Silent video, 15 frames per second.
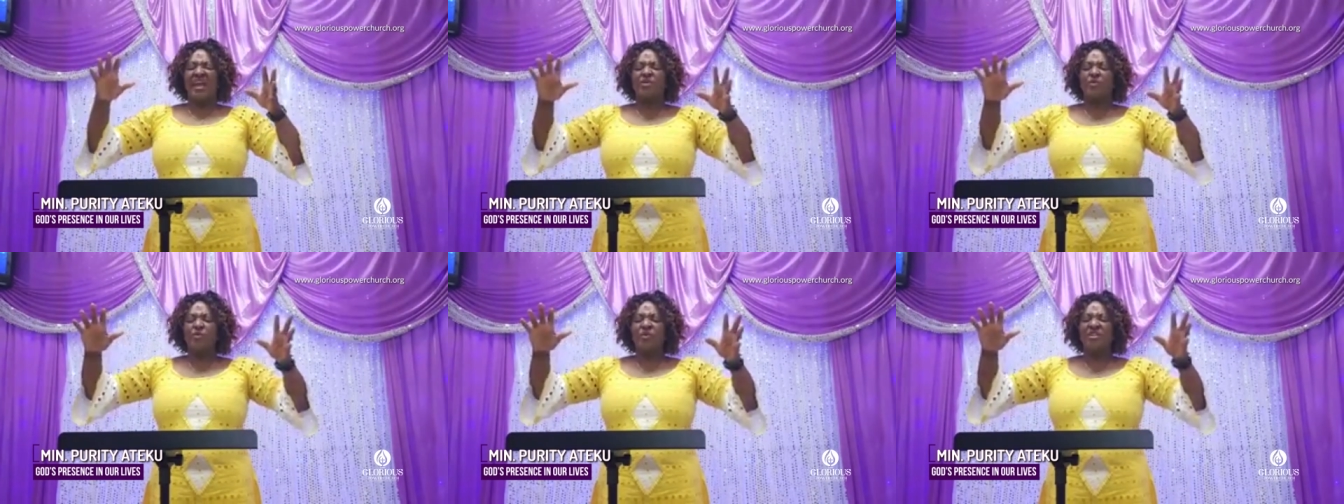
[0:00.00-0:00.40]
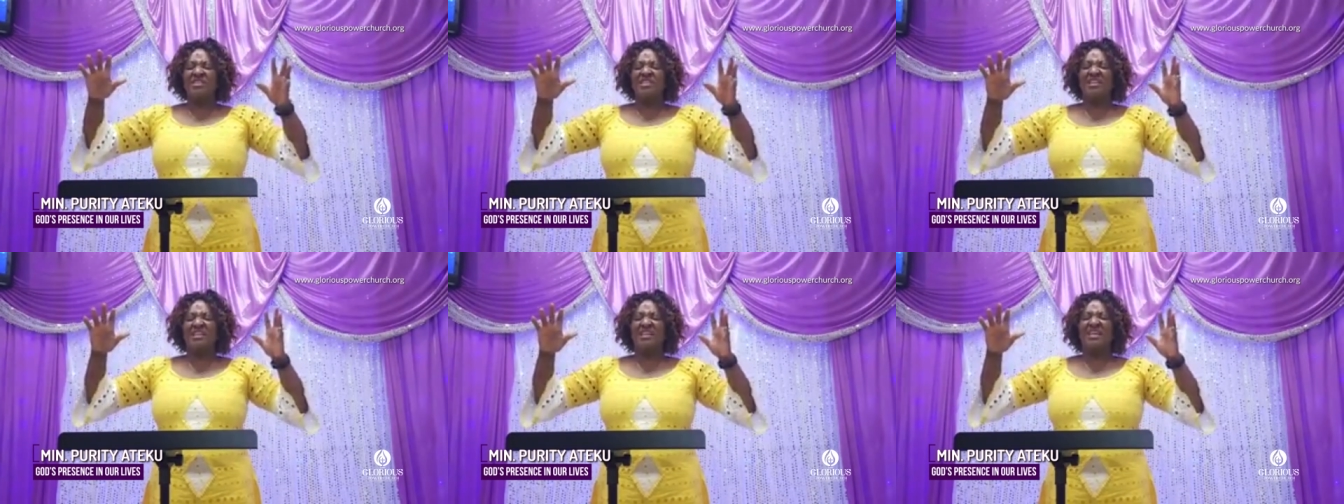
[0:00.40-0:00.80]
and we
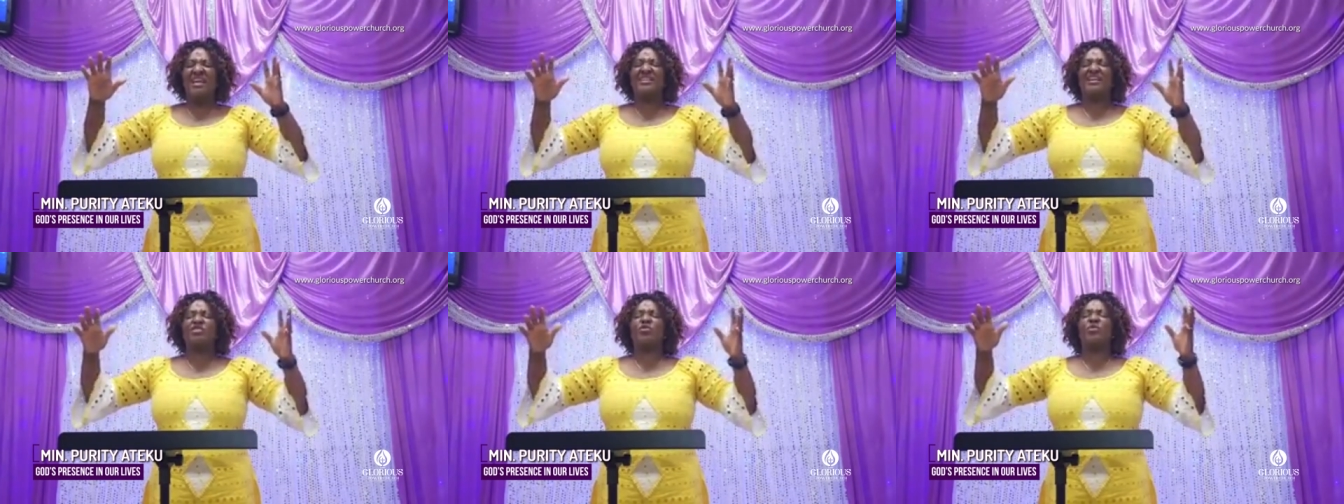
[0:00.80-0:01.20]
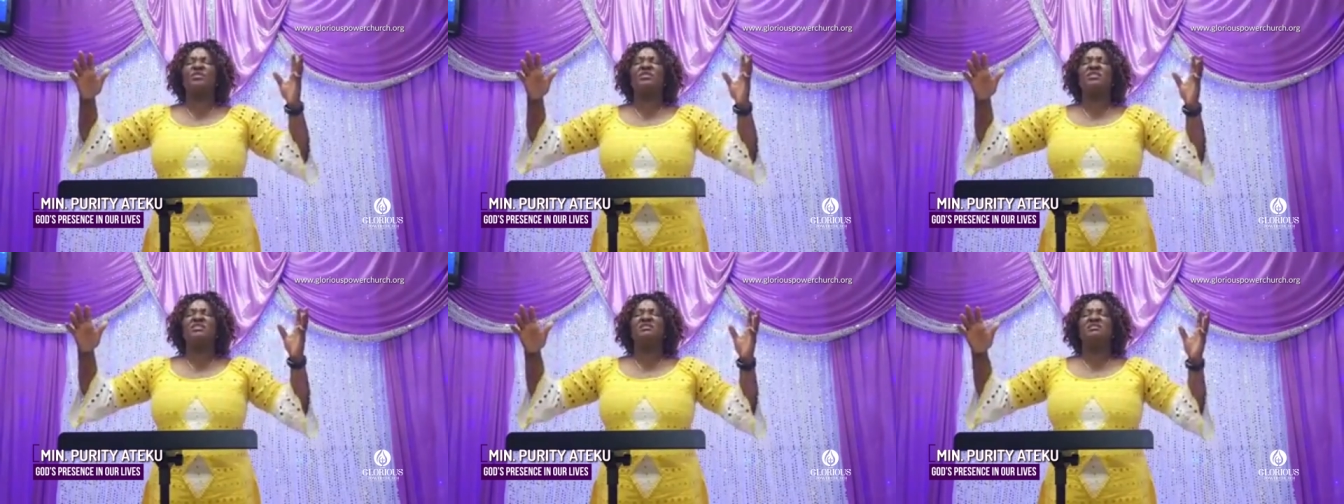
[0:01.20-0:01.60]
declare that
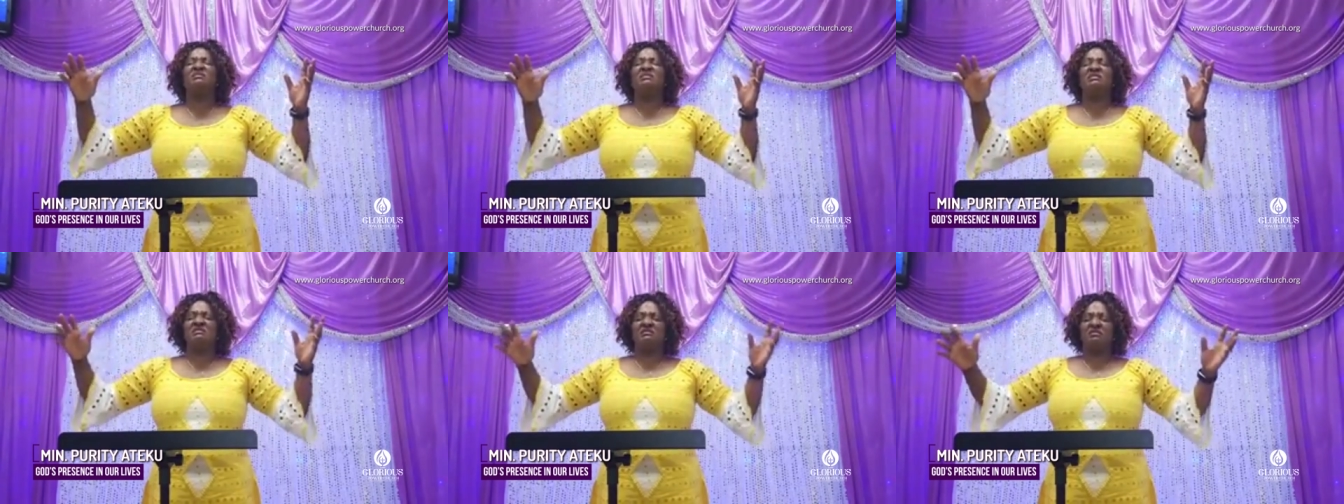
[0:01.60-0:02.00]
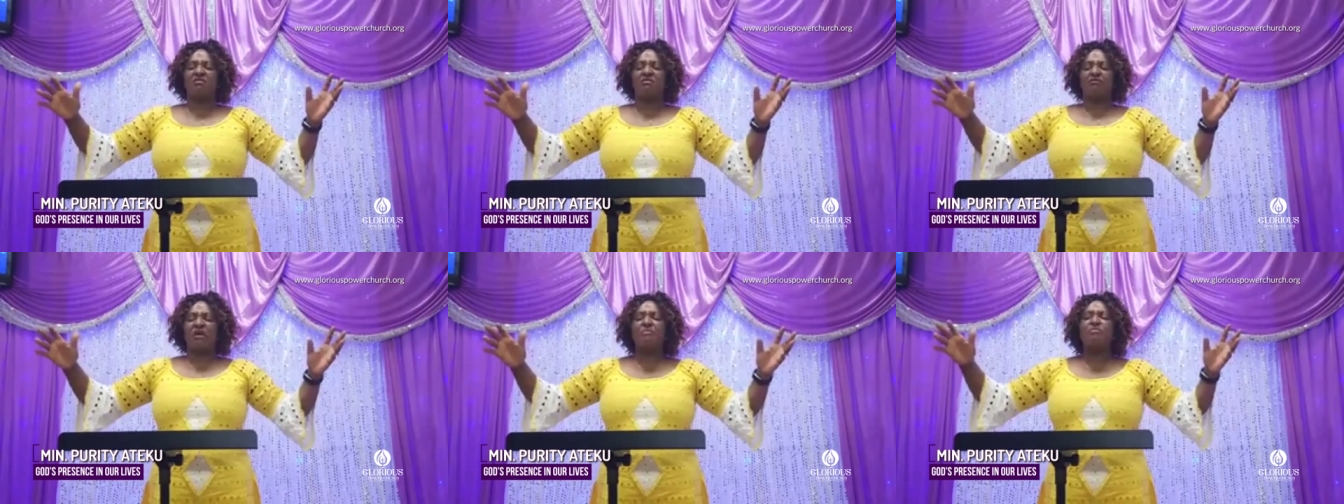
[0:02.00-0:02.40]
on this
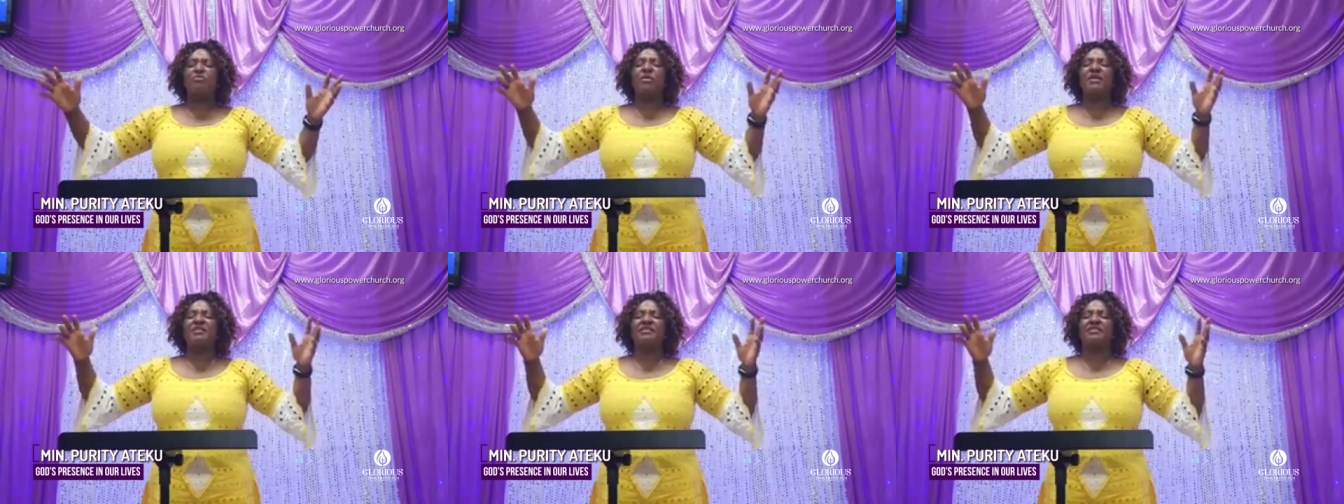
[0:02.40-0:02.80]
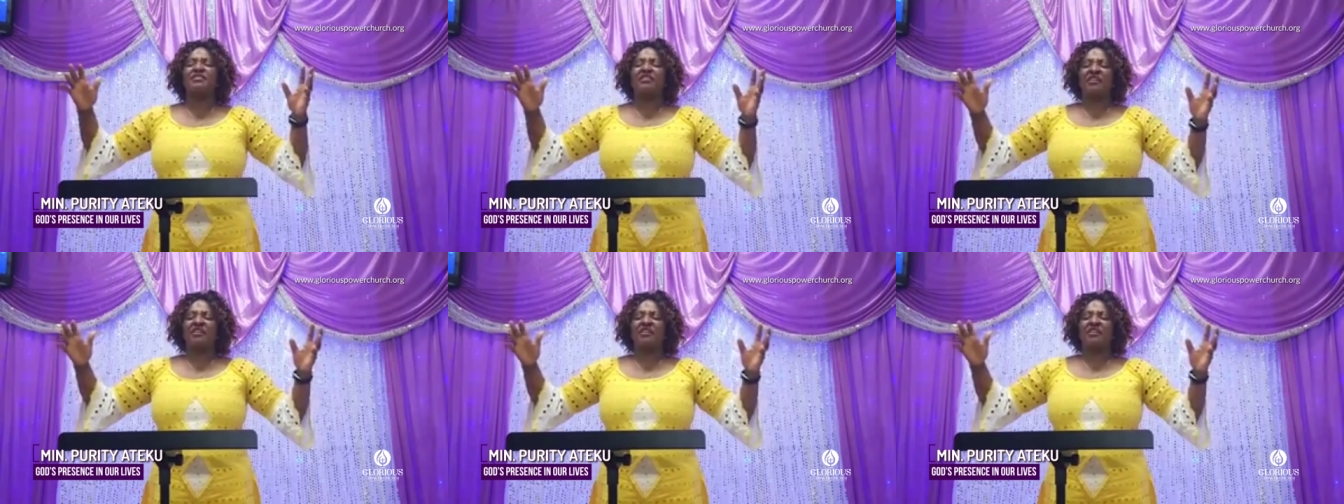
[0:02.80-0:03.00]
day, February